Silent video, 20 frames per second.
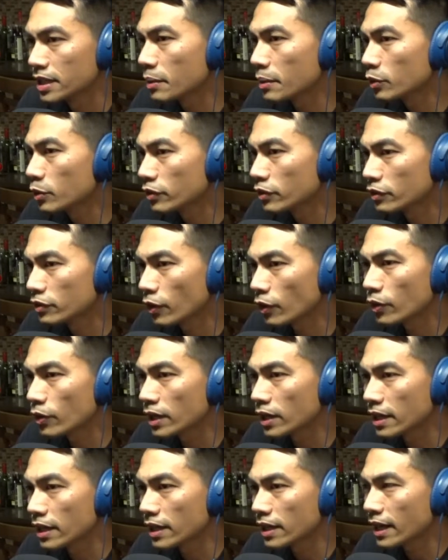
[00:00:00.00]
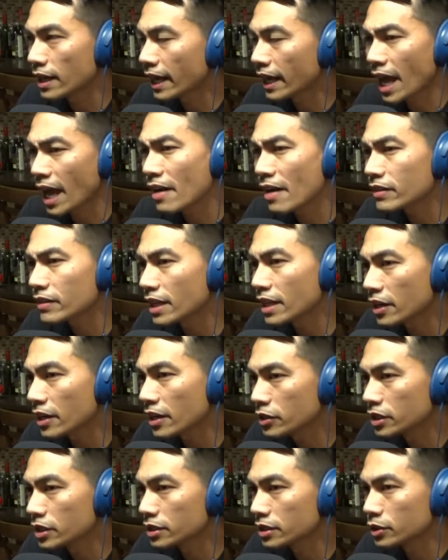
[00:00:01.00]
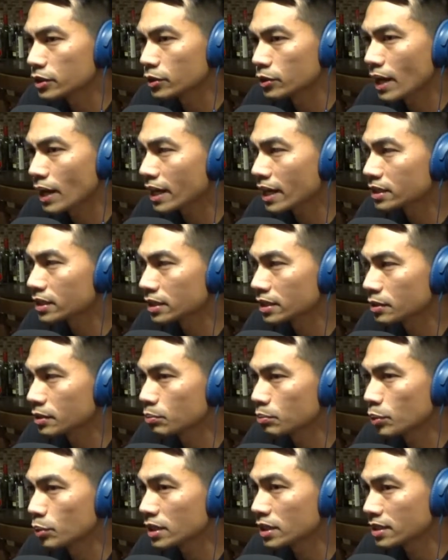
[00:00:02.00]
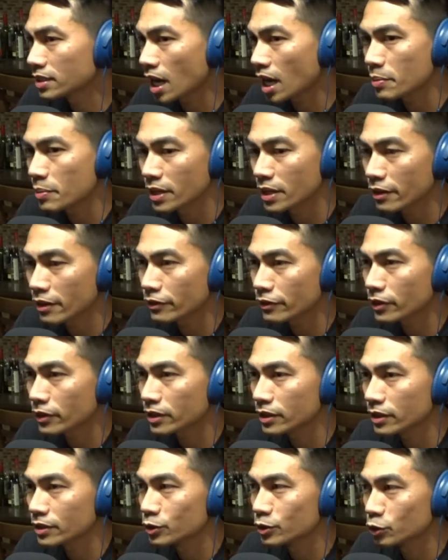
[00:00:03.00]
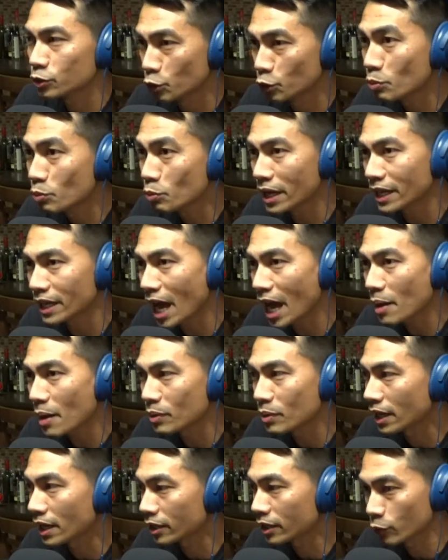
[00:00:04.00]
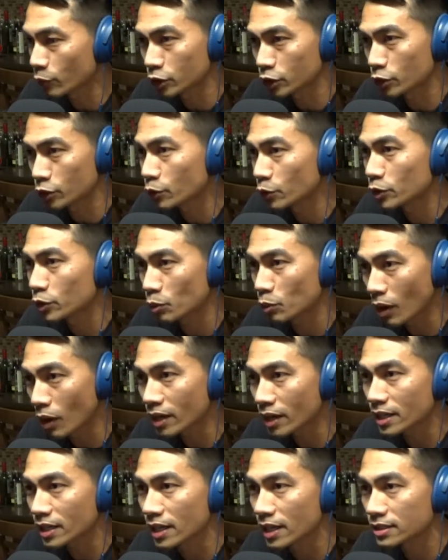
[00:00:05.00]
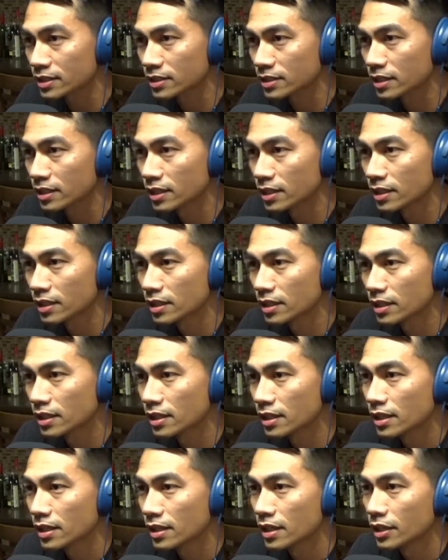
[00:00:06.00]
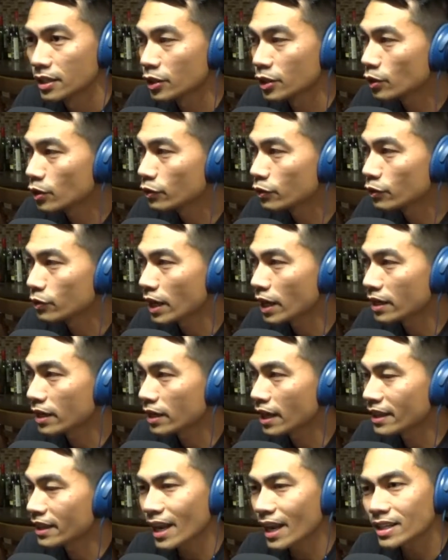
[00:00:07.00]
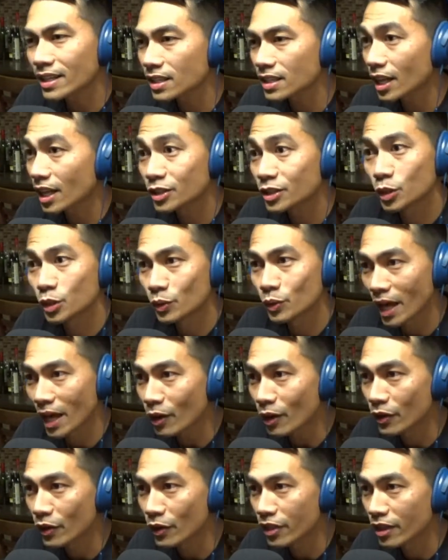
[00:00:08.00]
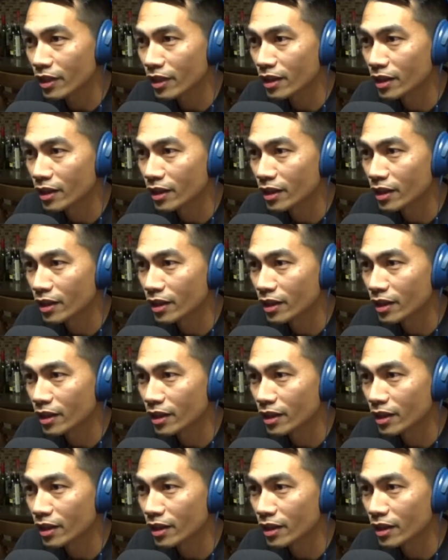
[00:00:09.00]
The day moving forward, and then like having the energy to actually put the time and effort to make it happen, like what you're doing with your podcast. You know, and that has a lot to do with health.